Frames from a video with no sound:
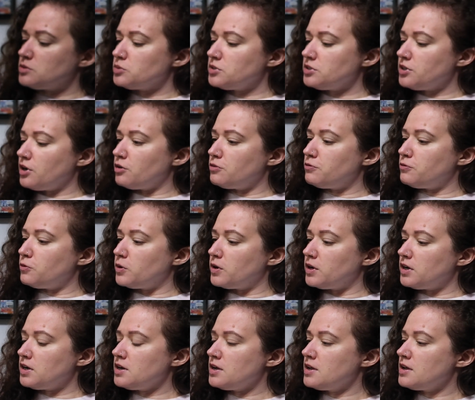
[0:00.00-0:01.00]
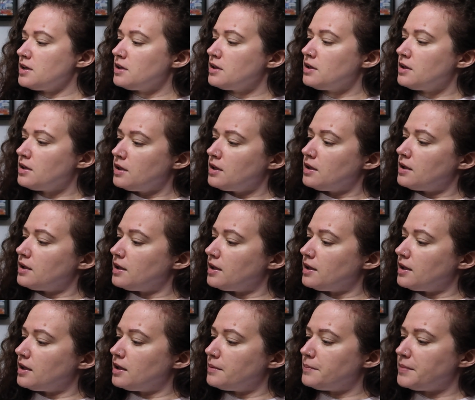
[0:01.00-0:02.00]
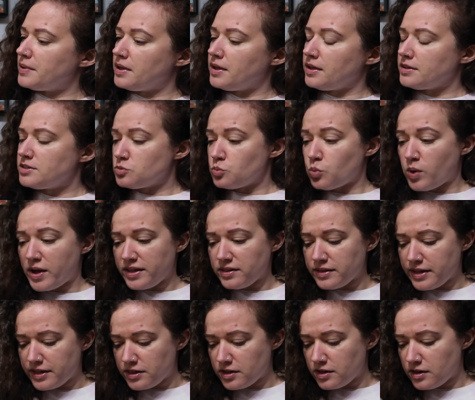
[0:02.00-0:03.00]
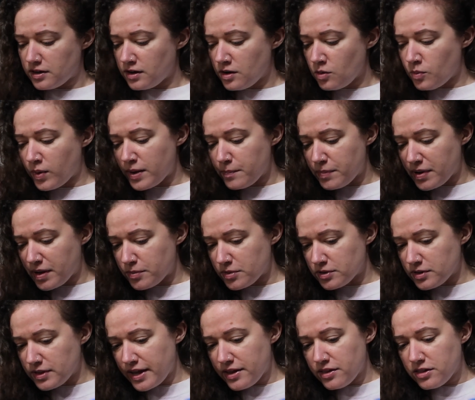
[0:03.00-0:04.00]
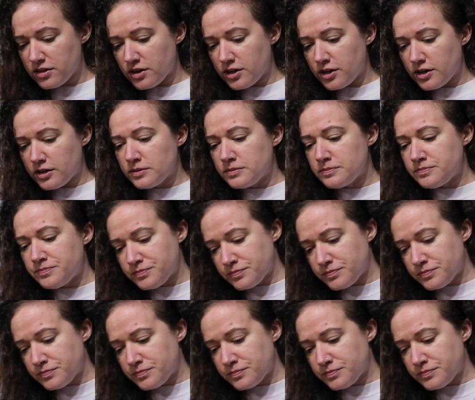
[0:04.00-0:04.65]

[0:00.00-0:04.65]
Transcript: would go for. It's white leather, white pebbled leather.